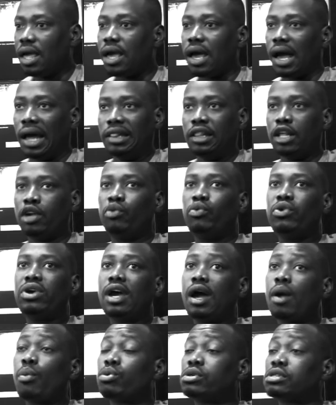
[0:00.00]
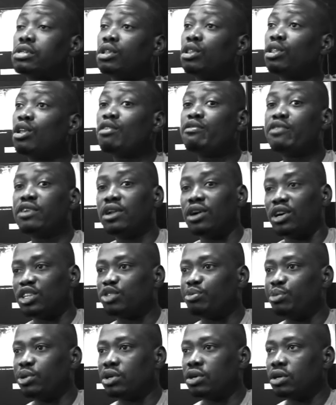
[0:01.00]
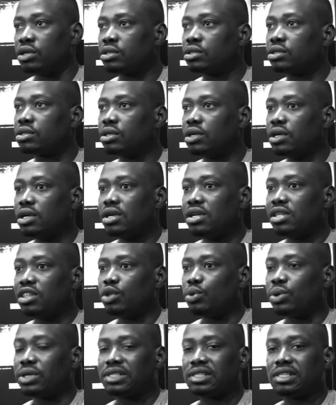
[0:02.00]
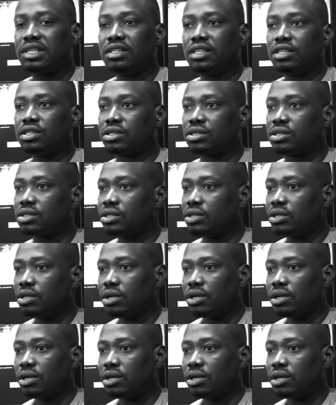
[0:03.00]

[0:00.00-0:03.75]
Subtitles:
And then Rehab was loving us because they were seeing this